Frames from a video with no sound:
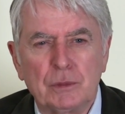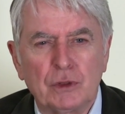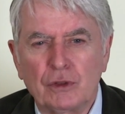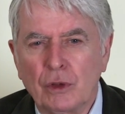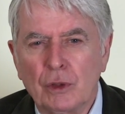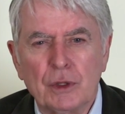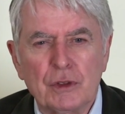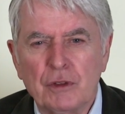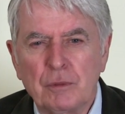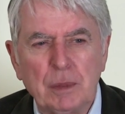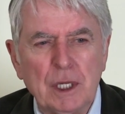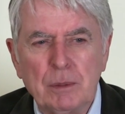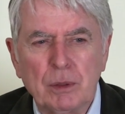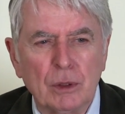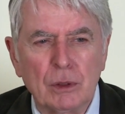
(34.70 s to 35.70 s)
stories of
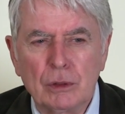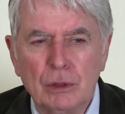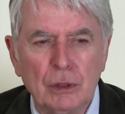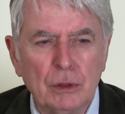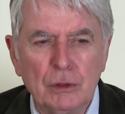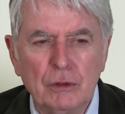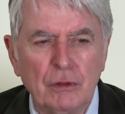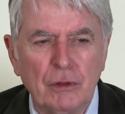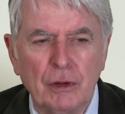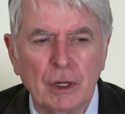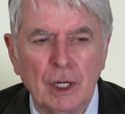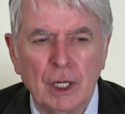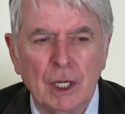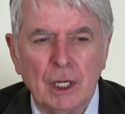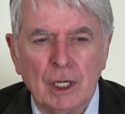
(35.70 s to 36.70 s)
people who've
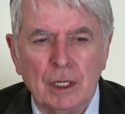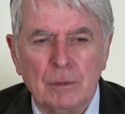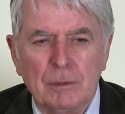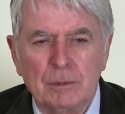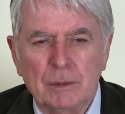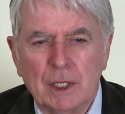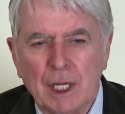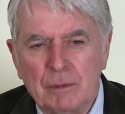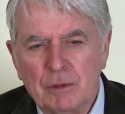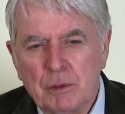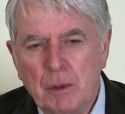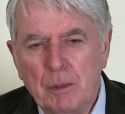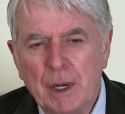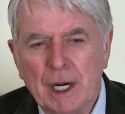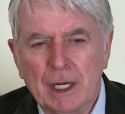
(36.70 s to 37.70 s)
come
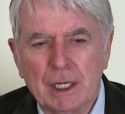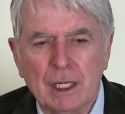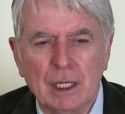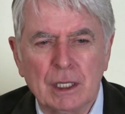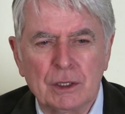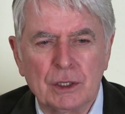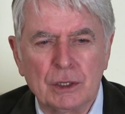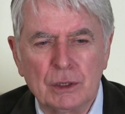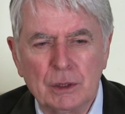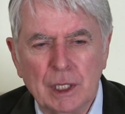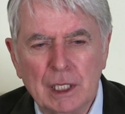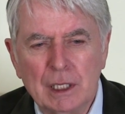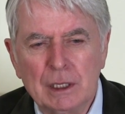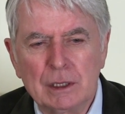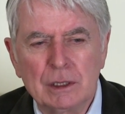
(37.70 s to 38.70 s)
from America to
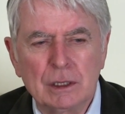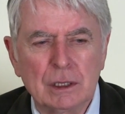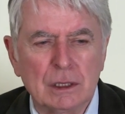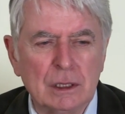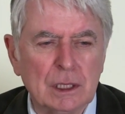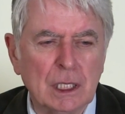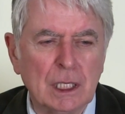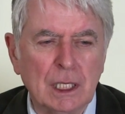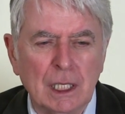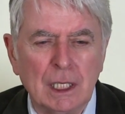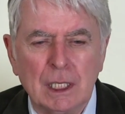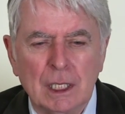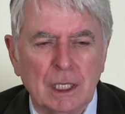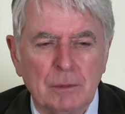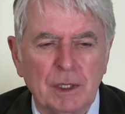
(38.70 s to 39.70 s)
England and
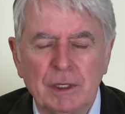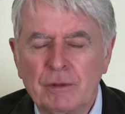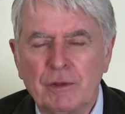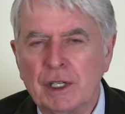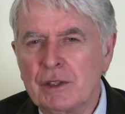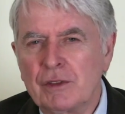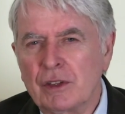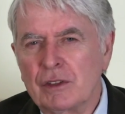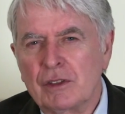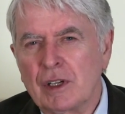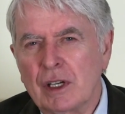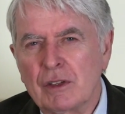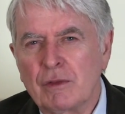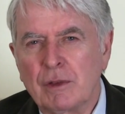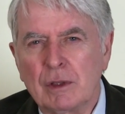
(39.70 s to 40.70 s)
been very
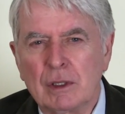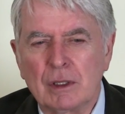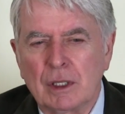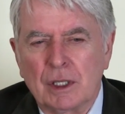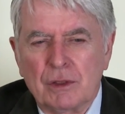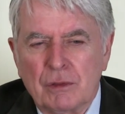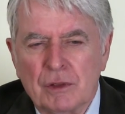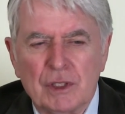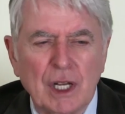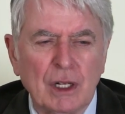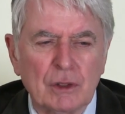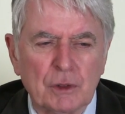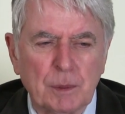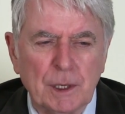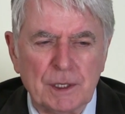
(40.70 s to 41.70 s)
successful as a
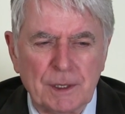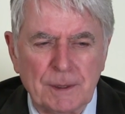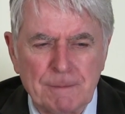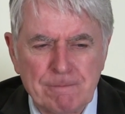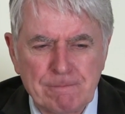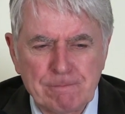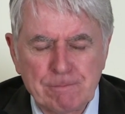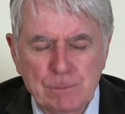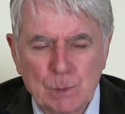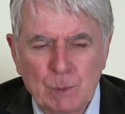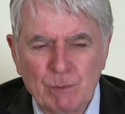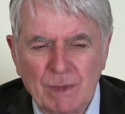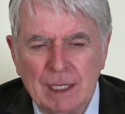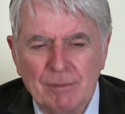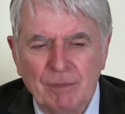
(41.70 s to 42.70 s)
result, but
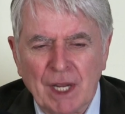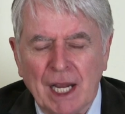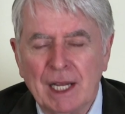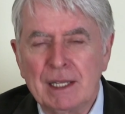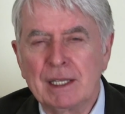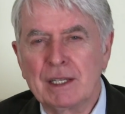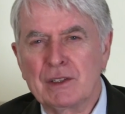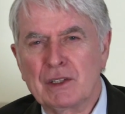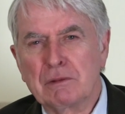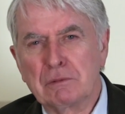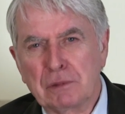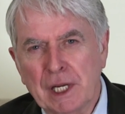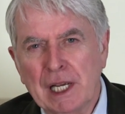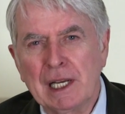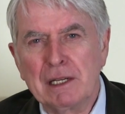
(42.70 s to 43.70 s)
I think it's a
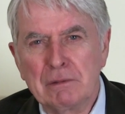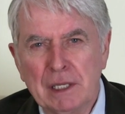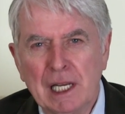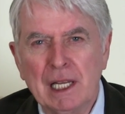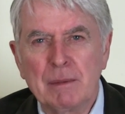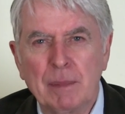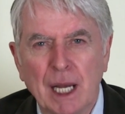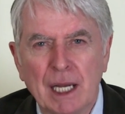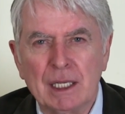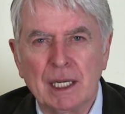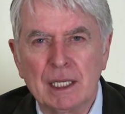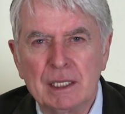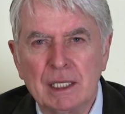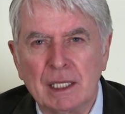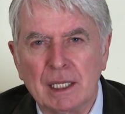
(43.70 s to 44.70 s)
really, really bad
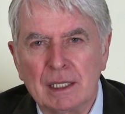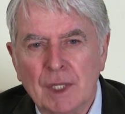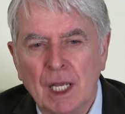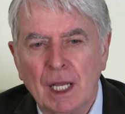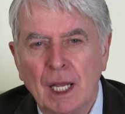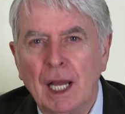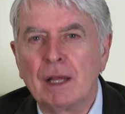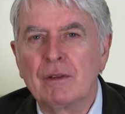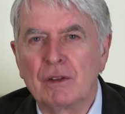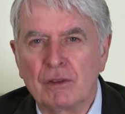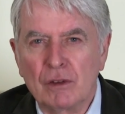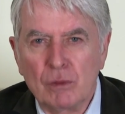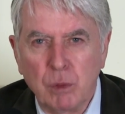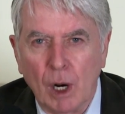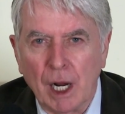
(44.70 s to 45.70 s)
idea, and this
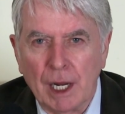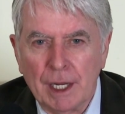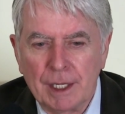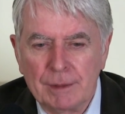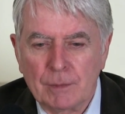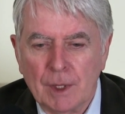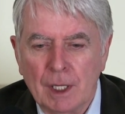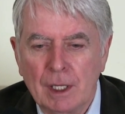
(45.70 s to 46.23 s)
is why.